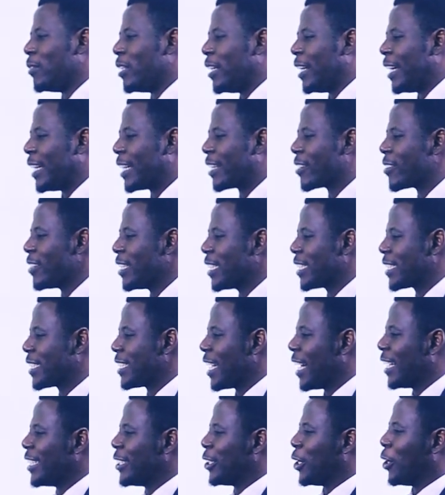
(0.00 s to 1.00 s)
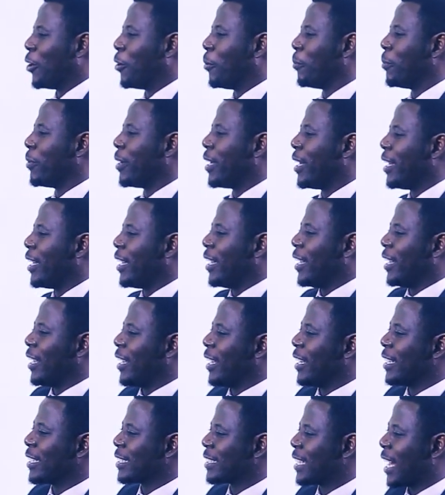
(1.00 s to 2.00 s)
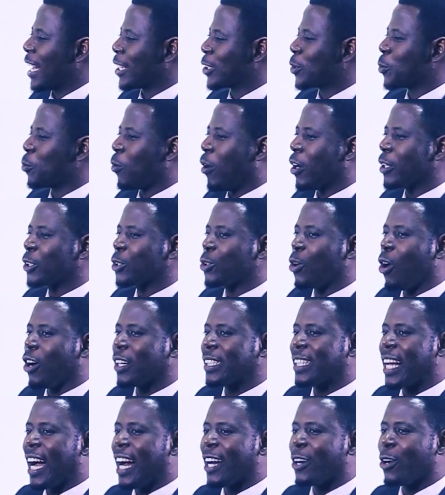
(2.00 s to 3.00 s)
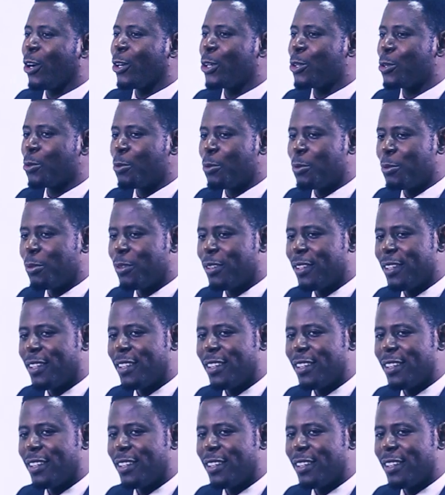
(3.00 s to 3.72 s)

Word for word: a Christendom is that what God cannot do,